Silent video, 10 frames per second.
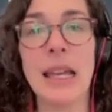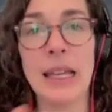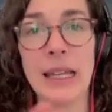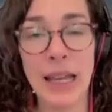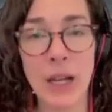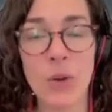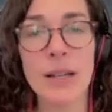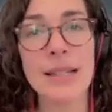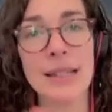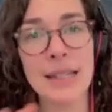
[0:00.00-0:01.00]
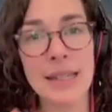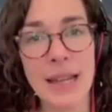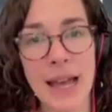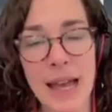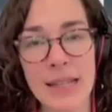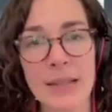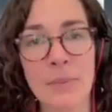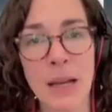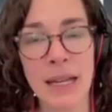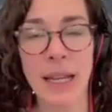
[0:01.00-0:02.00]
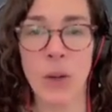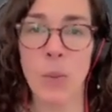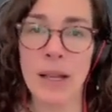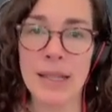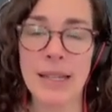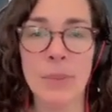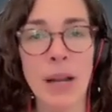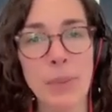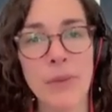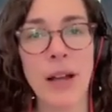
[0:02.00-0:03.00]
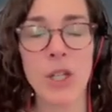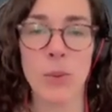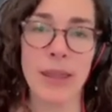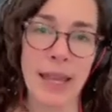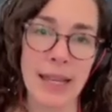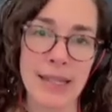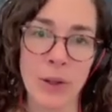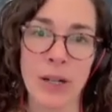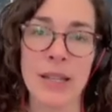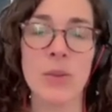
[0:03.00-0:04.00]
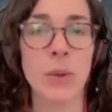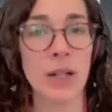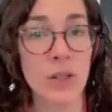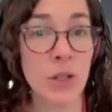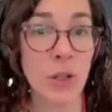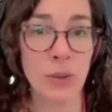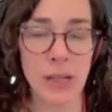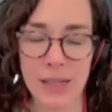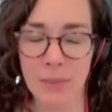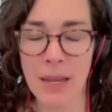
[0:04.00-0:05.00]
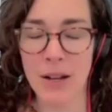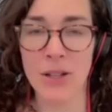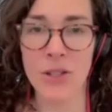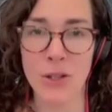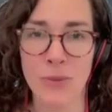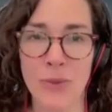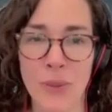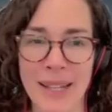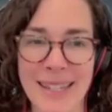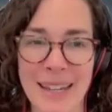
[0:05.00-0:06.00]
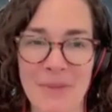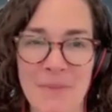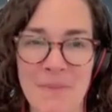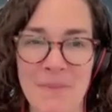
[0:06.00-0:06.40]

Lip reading: In Acorn, it's listed as Monday and Wednesday, but I provide you with asynchronous work, so you don't need to meet on Zoom for Wednesday.